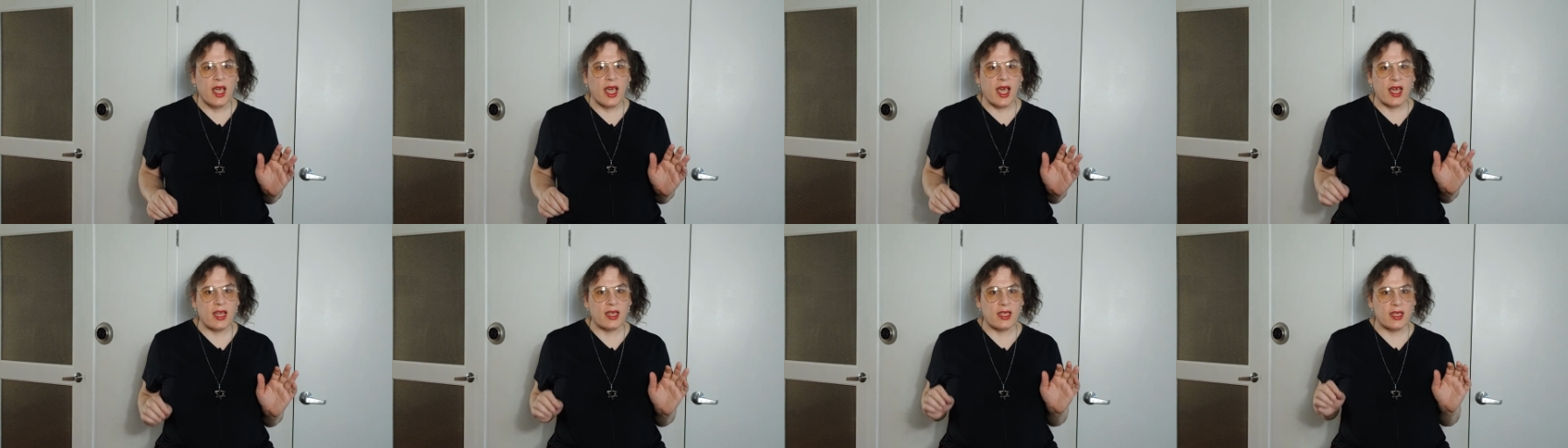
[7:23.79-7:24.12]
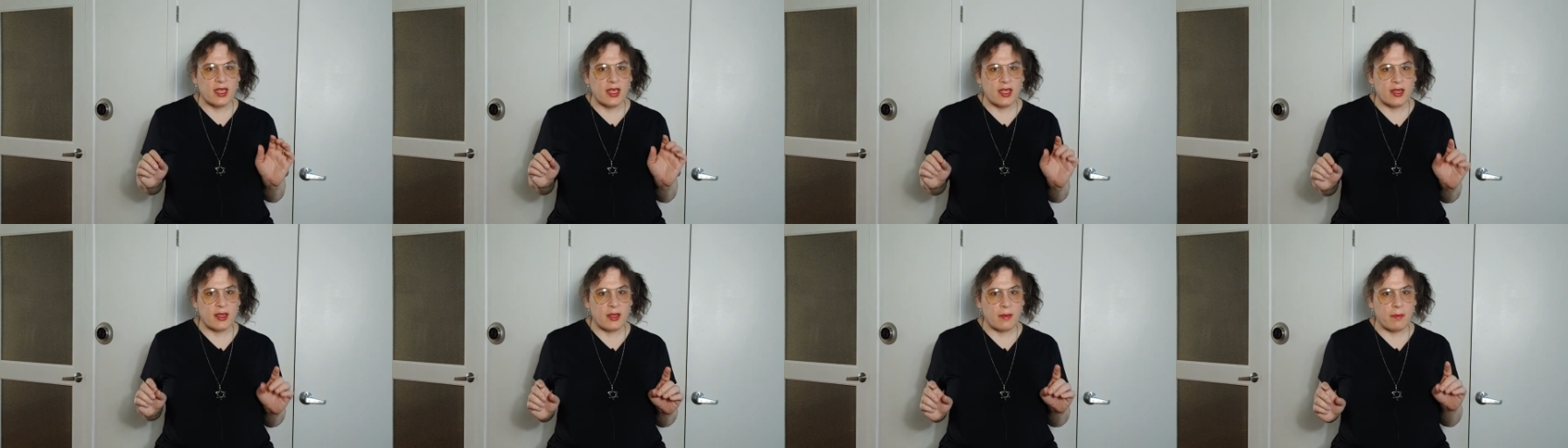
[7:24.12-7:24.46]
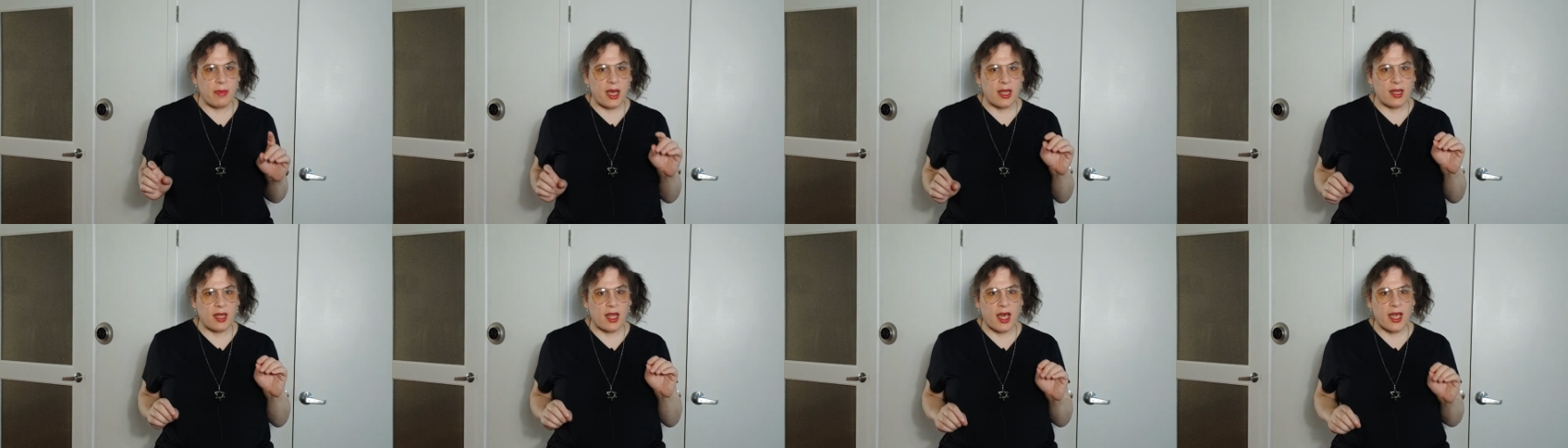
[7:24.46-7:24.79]
and hit the
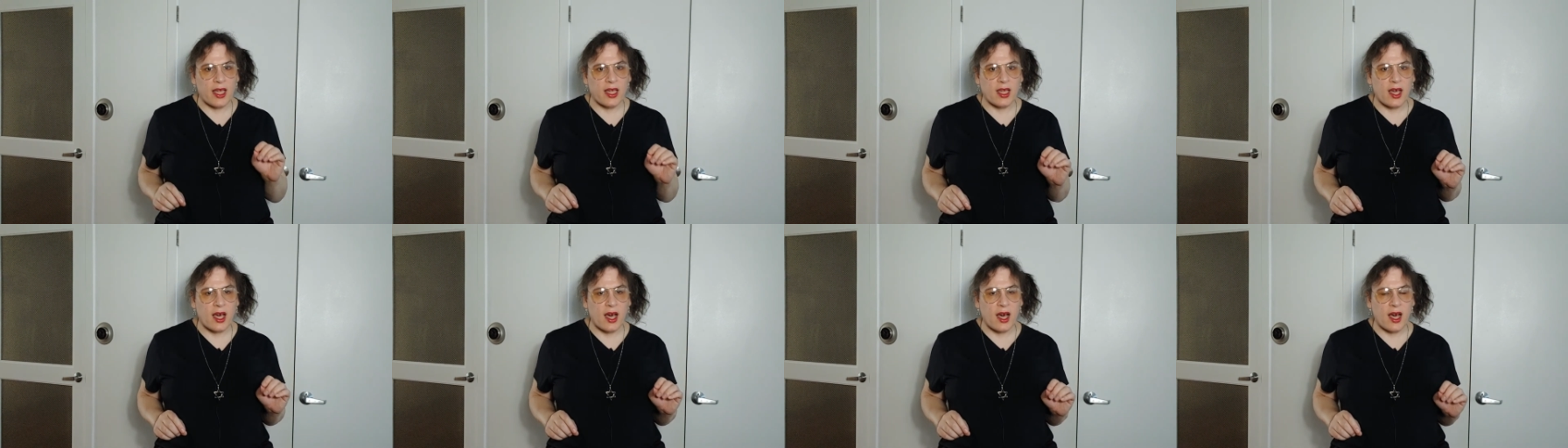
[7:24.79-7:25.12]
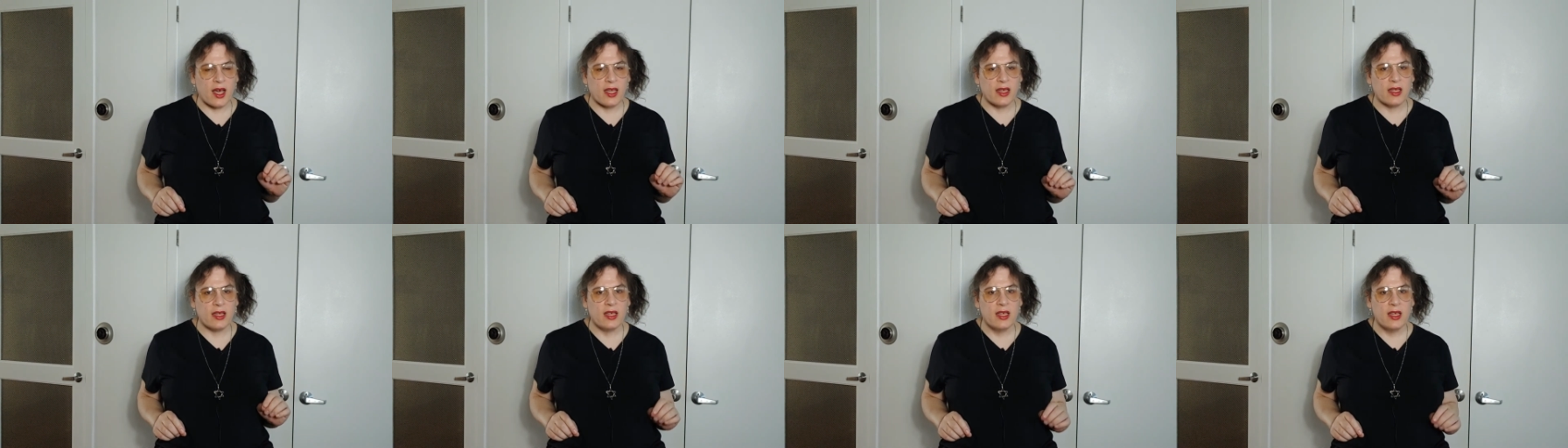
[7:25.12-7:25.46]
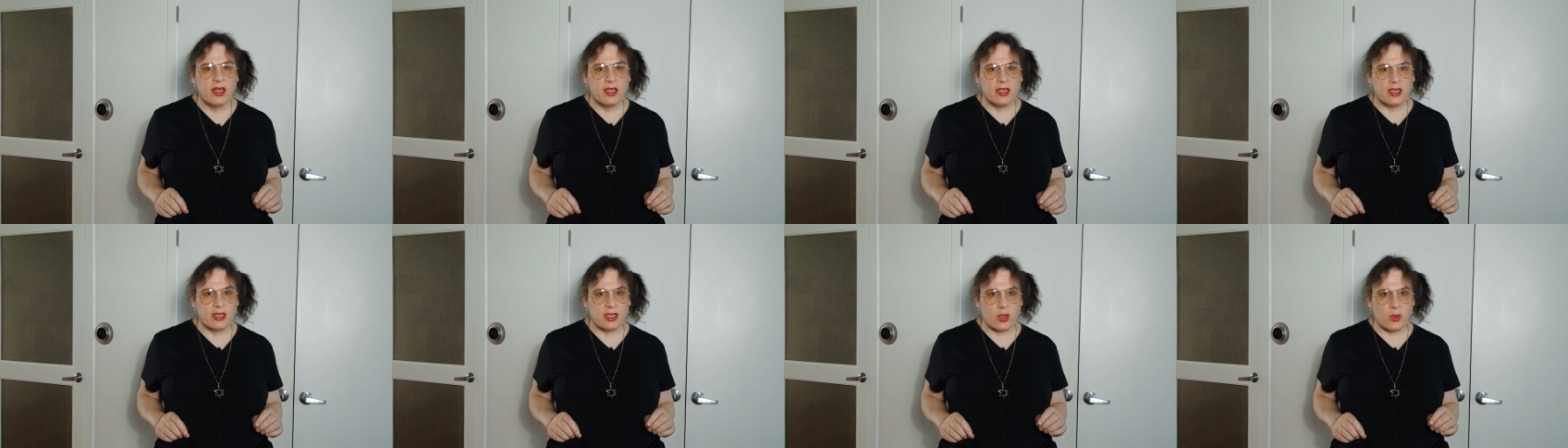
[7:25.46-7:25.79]
bell icon
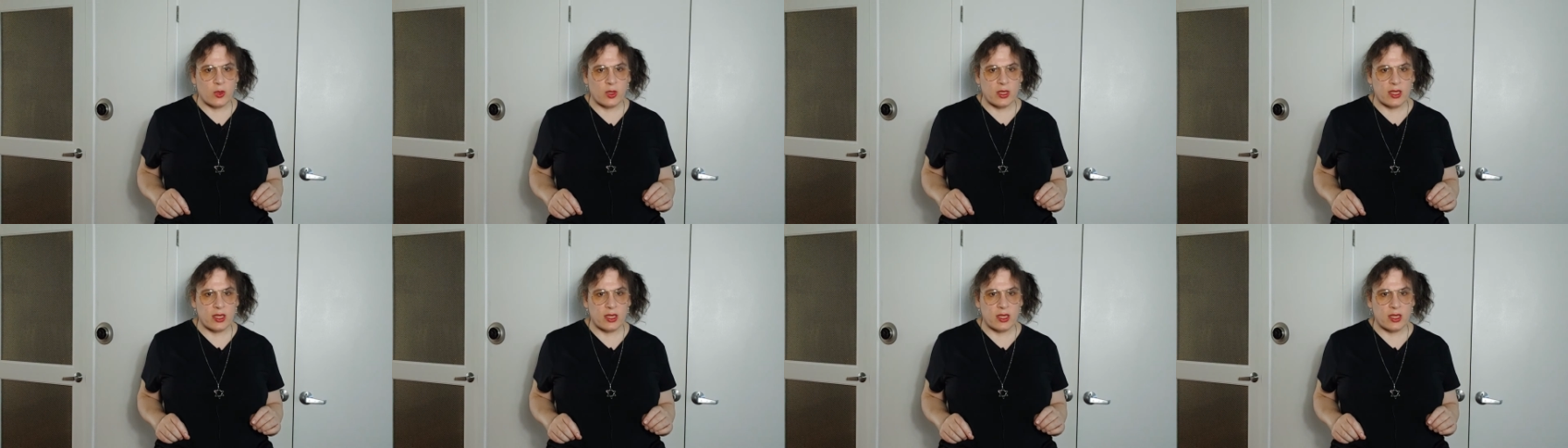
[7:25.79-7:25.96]
so